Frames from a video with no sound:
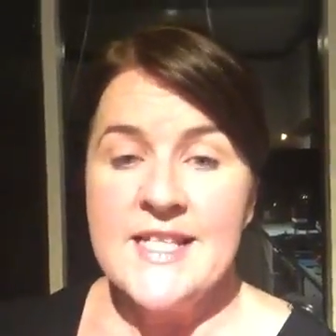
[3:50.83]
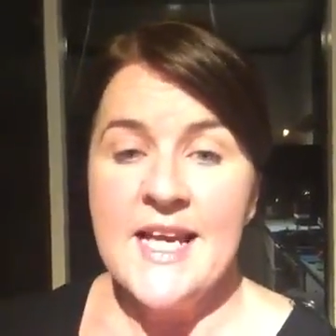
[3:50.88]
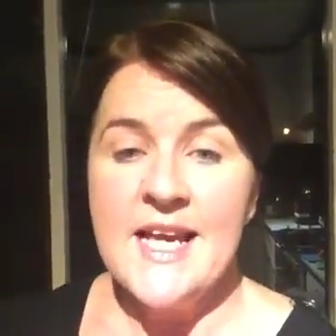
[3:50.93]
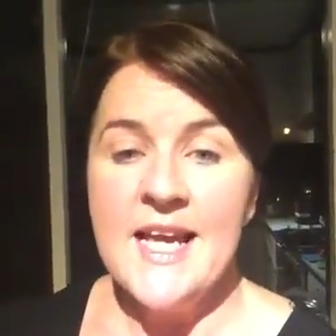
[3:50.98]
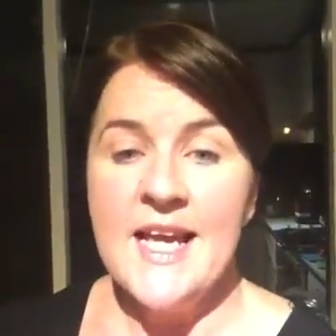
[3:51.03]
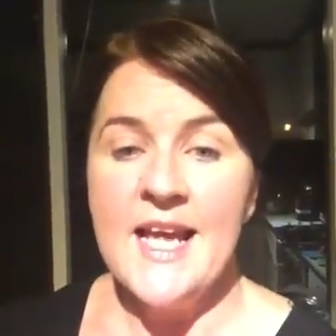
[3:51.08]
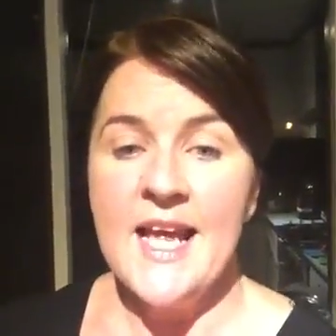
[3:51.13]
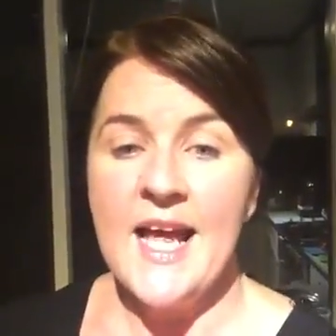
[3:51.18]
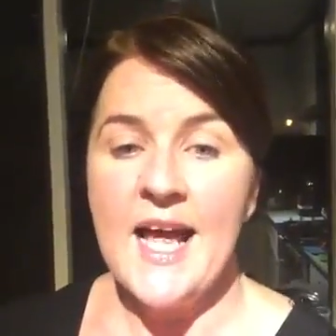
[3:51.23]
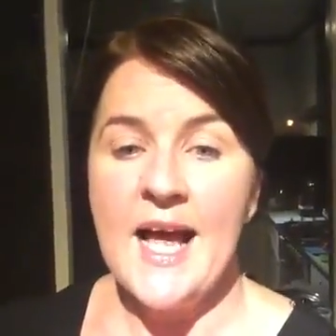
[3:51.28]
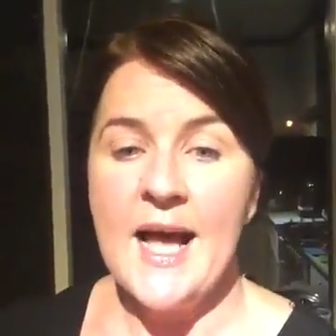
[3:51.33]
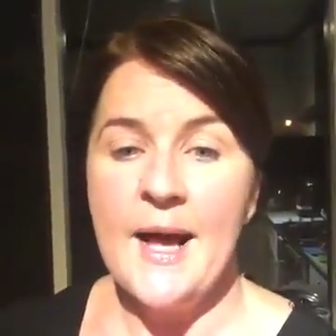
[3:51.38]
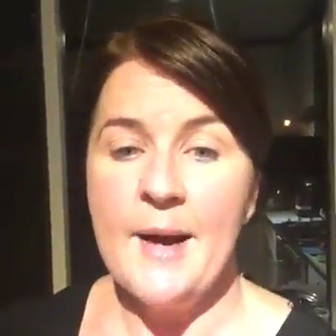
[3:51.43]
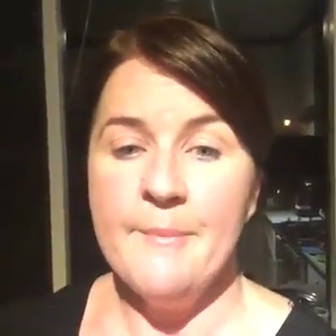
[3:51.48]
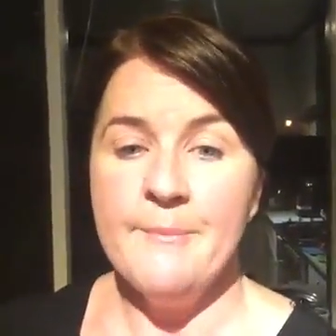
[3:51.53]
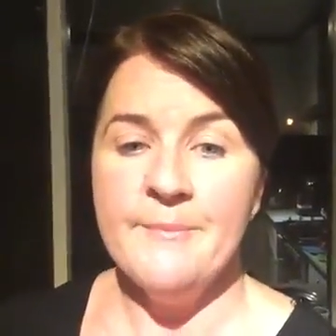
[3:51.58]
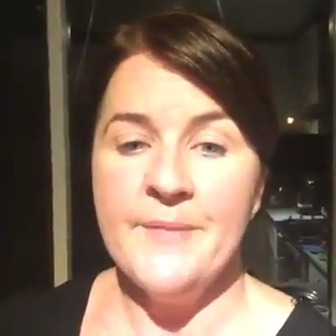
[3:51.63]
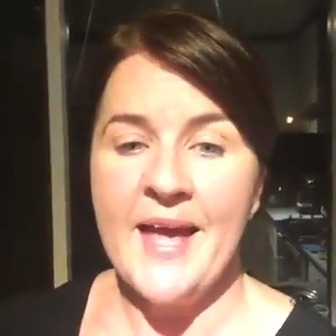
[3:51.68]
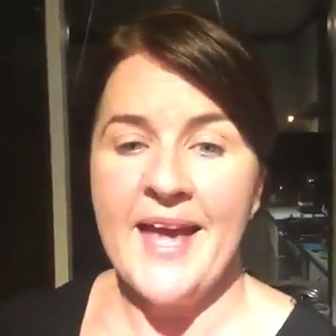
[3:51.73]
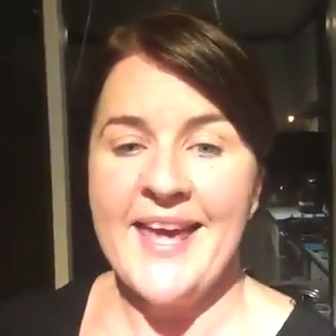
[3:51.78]

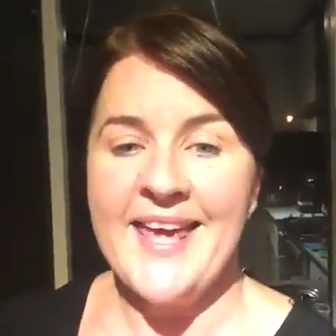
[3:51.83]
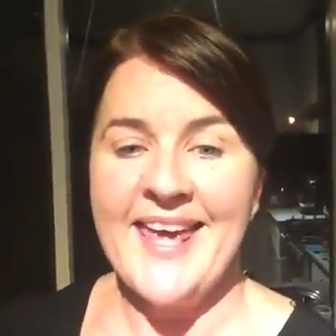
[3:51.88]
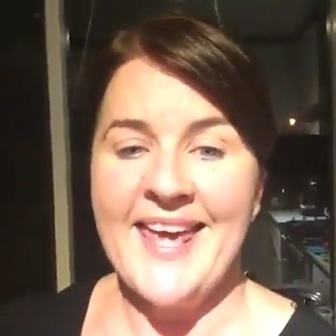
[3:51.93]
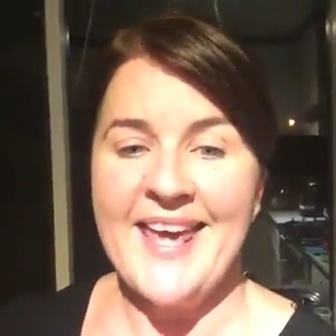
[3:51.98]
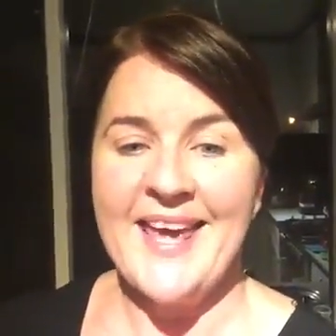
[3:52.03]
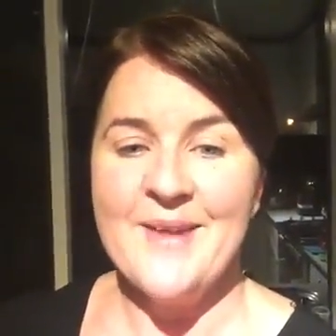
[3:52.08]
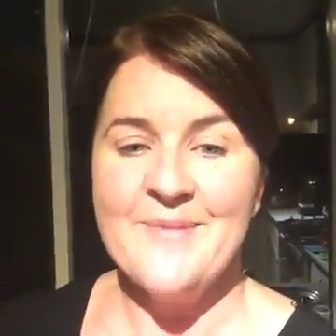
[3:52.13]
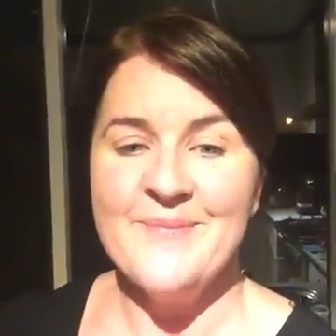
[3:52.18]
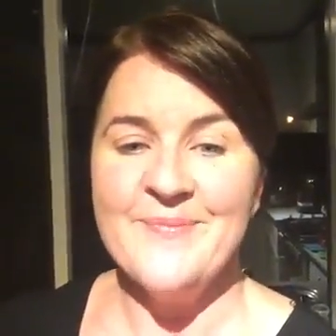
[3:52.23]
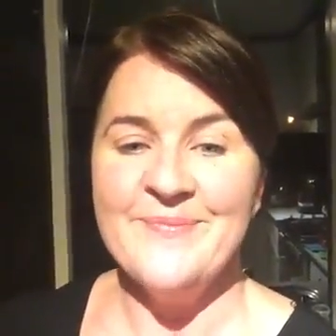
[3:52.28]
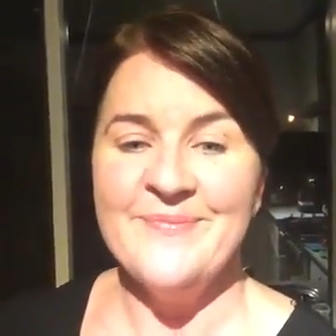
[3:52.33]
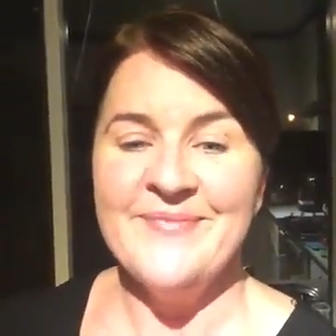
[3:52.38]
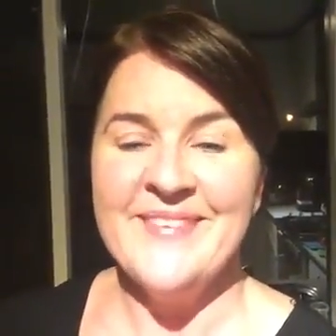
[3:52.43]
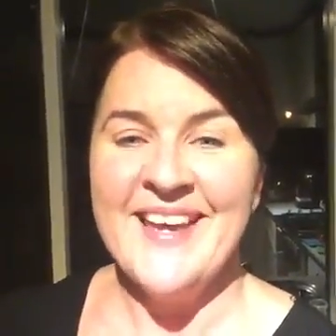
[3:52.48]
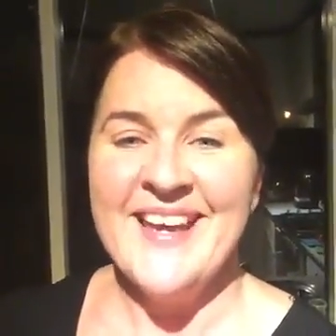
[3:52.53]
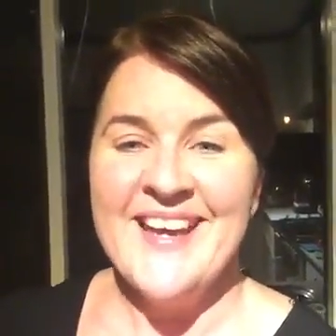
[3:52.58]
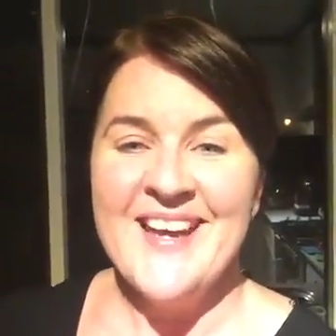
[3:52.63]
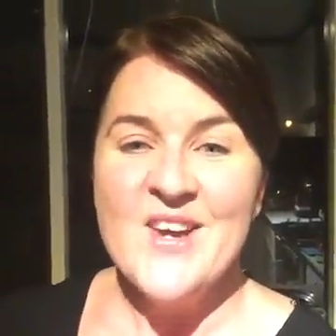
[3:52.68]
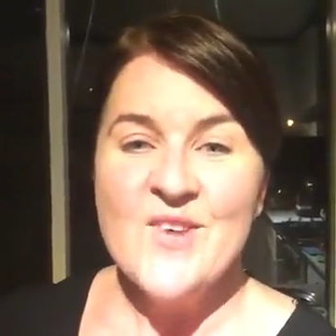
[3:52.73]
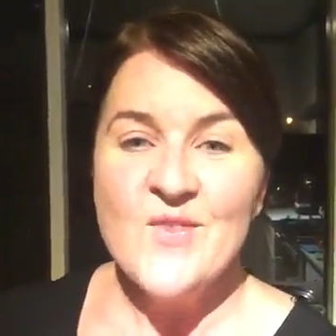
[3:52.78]
Hey Kim,
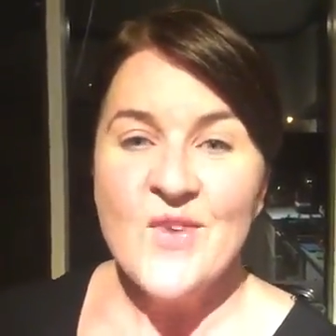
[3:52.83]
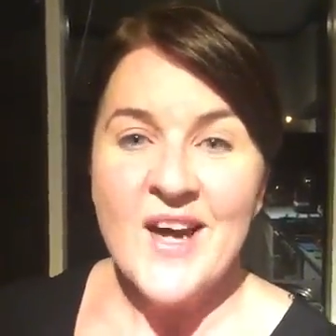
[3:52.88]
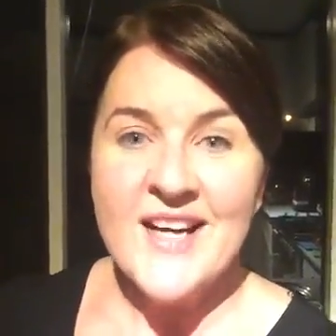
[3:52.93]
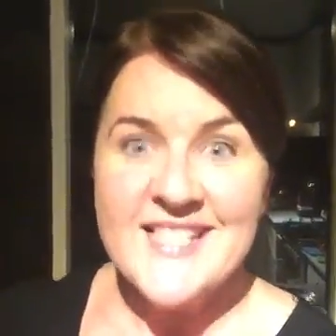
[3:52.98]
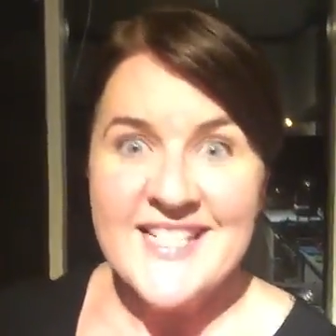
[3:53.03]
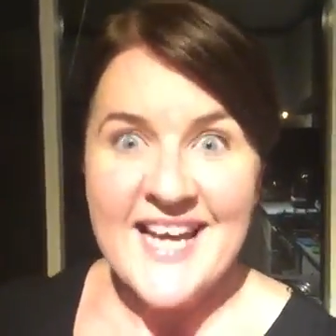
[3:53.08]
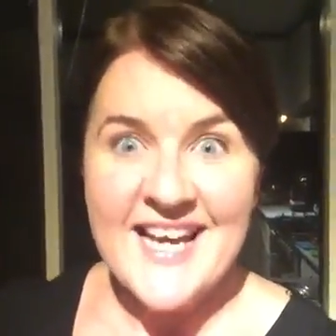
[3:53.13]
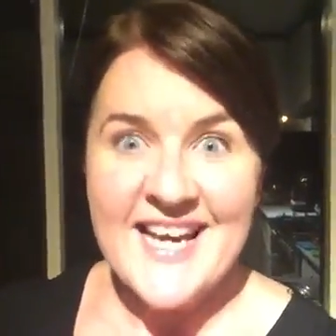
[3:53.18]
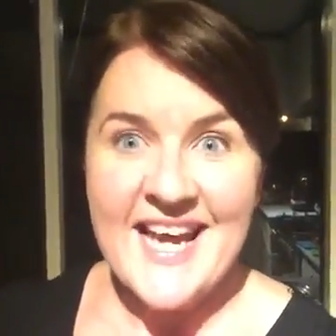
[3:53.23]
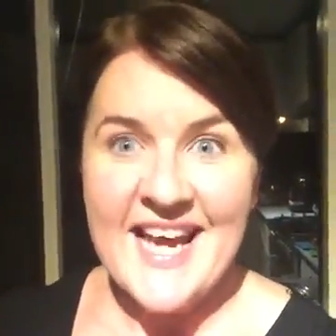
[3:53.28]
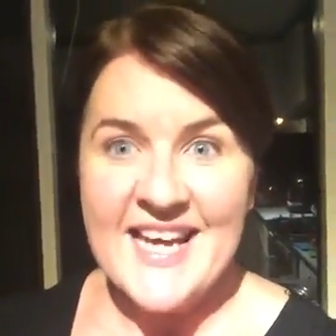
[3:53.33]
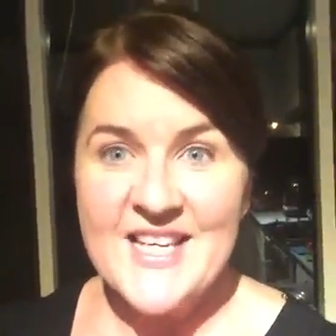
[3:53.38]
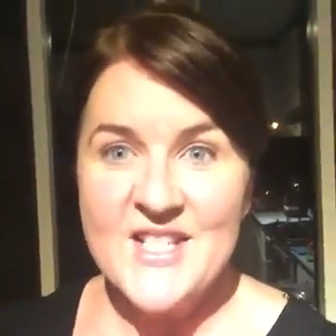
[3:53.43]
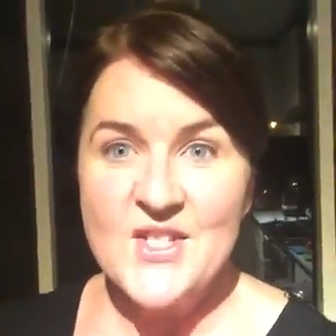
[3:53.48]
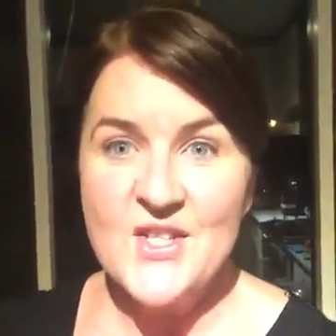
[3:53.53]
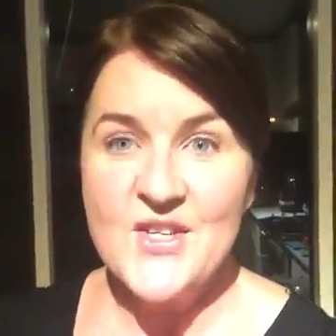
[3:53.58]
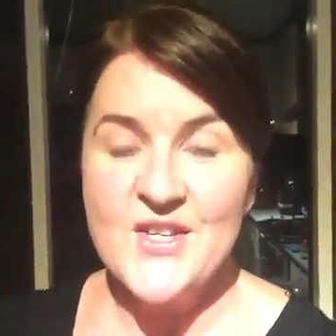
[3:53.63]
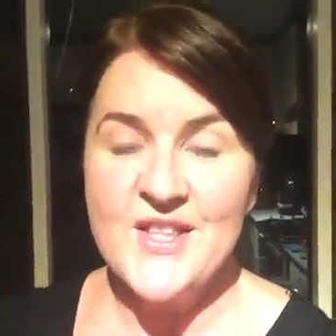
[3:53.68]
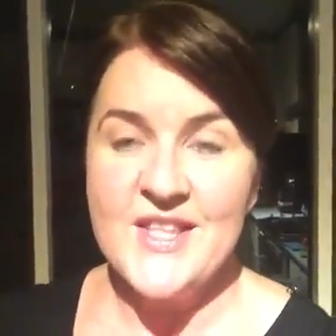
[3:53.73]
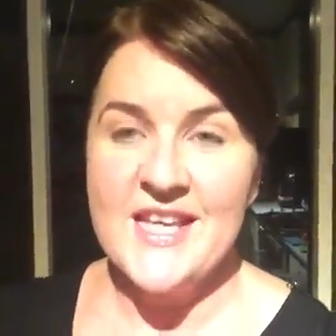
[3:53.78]
write down how you
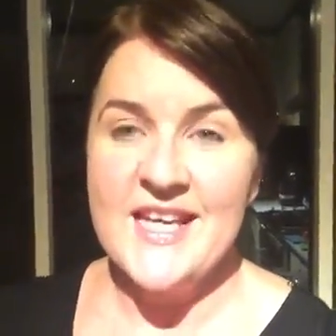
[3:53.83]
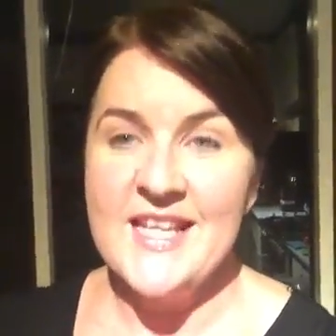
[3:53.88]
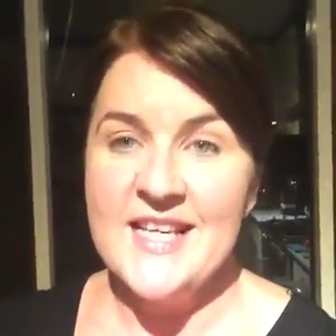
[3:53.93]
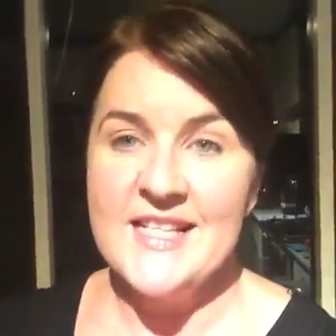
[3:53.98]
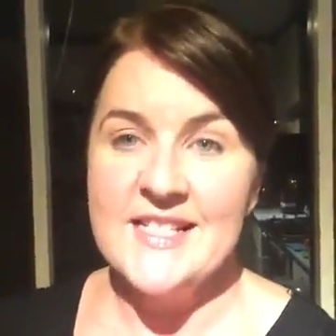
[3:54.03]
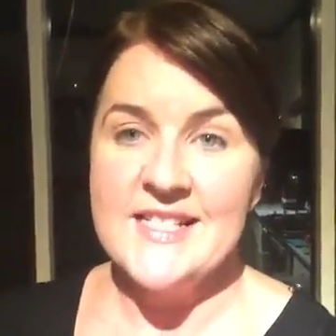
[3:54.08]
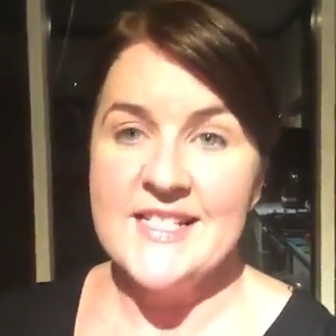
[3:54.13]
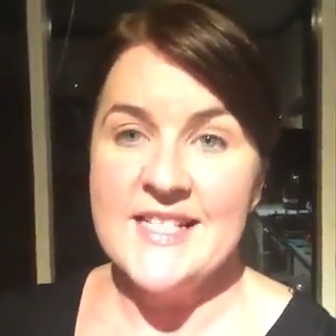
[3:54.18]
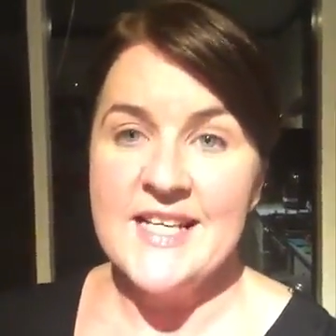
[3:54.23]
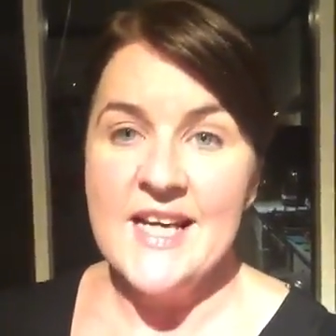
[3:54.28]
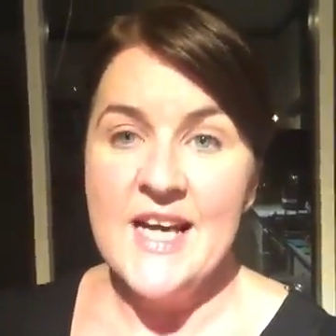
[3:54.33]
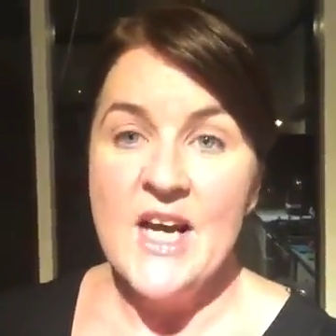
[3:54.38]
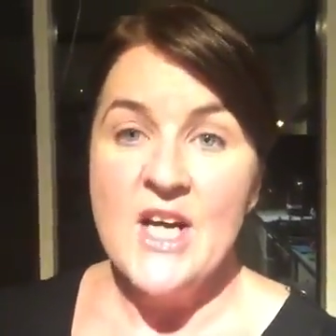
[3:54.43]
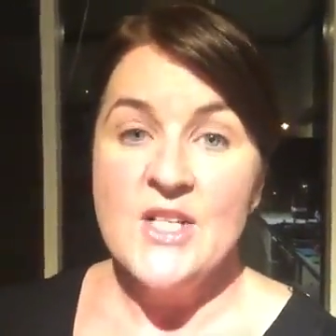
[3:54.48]
do things